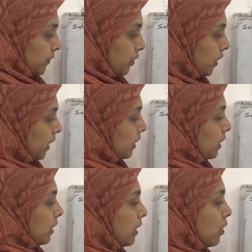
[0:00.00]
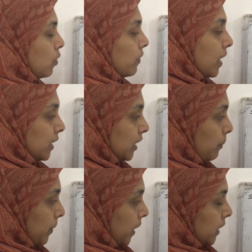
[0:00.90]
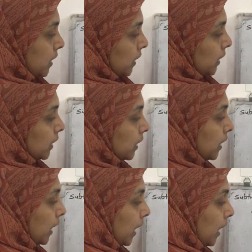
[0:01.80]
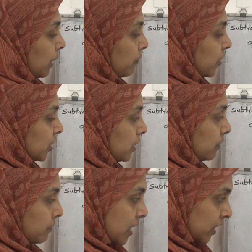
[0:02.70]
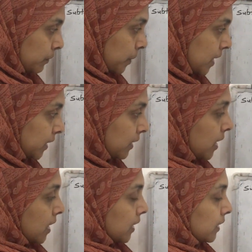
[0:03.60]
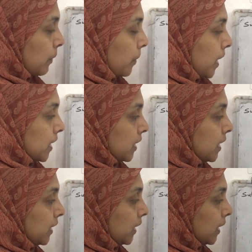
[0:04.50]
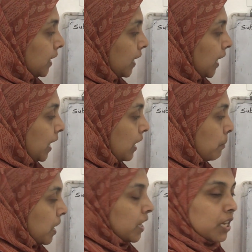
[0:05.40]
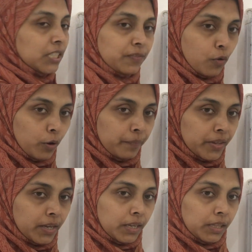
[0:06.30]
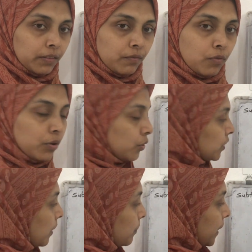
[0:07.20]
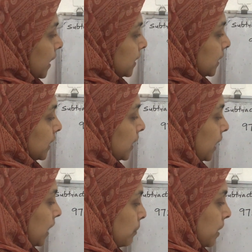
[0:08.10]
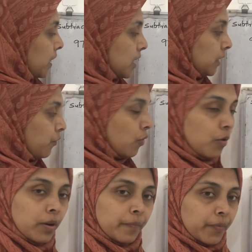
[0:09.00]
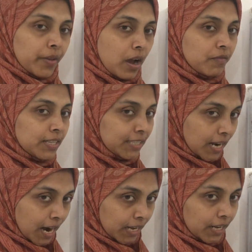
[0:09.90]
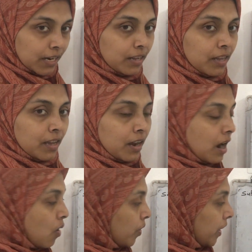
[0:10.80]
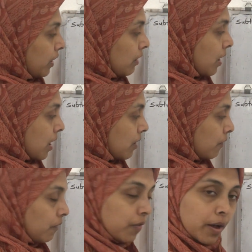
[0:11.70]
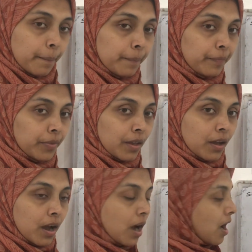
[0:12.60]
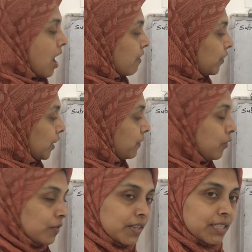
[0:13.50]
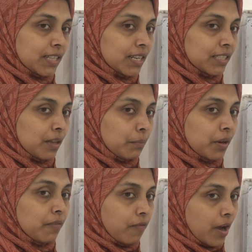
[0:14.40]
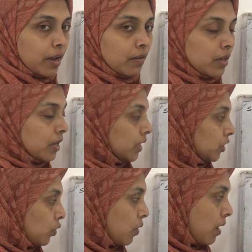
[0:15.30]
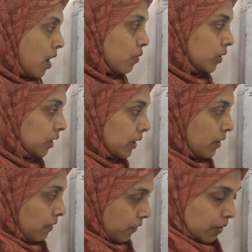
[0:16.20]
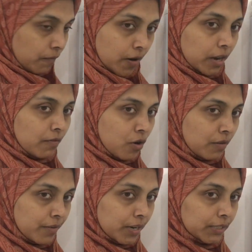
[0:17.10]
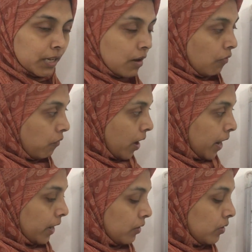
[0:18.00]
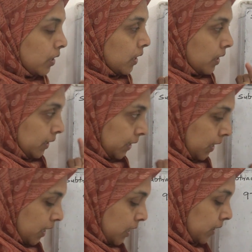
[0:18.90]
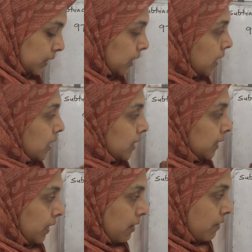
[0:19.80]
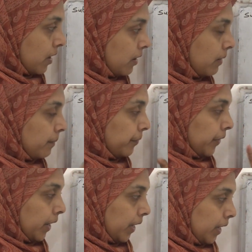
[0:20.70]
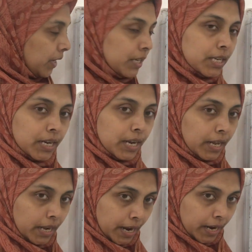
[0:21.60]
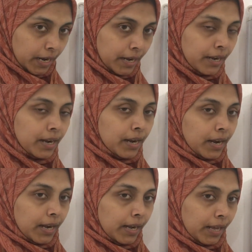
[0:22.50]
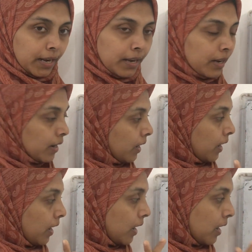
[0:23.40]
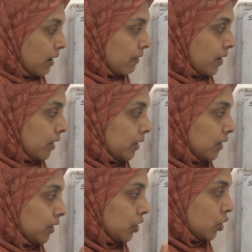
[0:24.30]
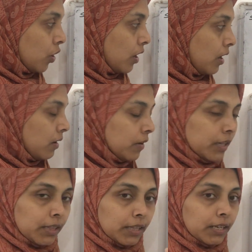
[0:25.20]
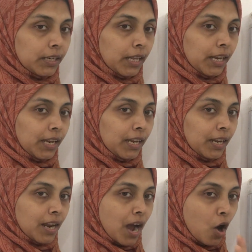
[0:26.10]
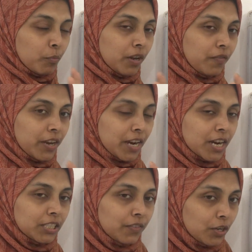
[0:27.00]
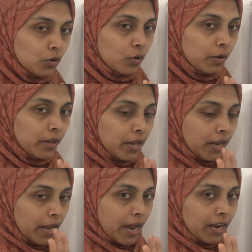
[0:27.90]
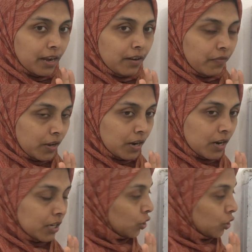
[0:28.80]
Okay, now we are subtracting 13. First one's place subtraction is 13 minus 4. To subtract 13 minus 4, we started counting from after 4, which is the next number? 5. So count from 5 onwards. 5, 6, 7, 8, 9, 10, 11, 12, 13. How many fingers we took? 9 fingers.